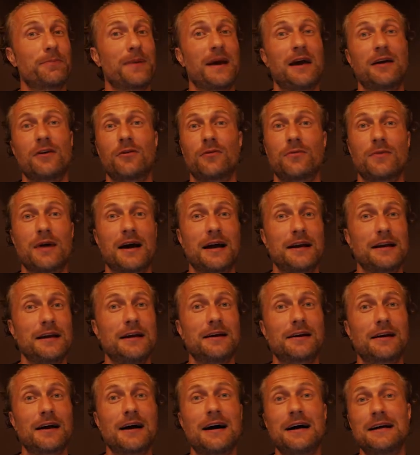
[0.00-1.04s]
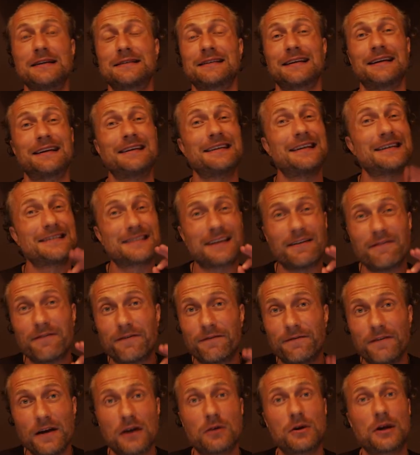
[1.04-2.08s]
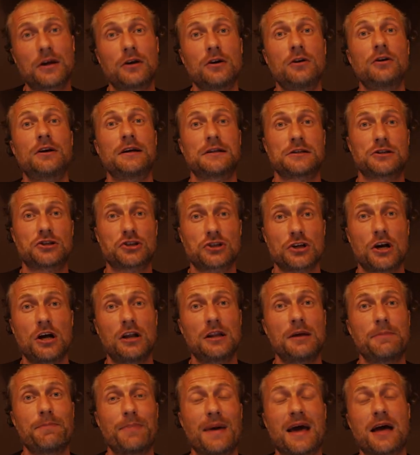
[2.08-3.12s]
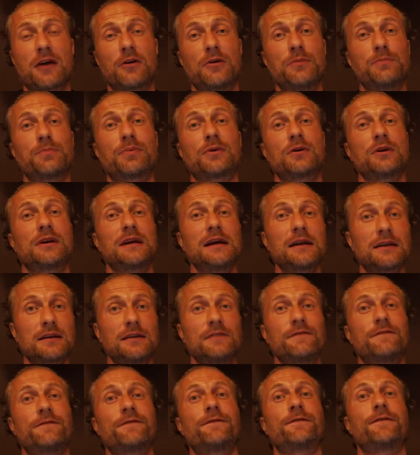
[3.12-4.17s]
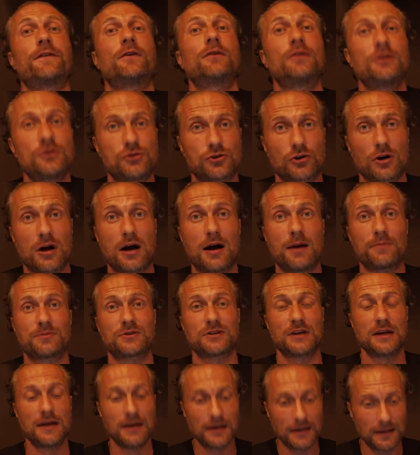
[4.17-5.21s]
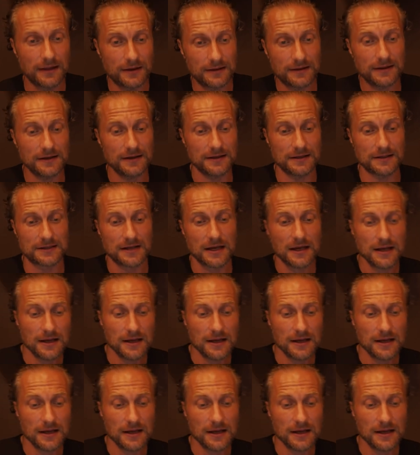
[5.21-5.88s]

pattern right here, guys, and it is a very good and solid pattern predicting further drops in things.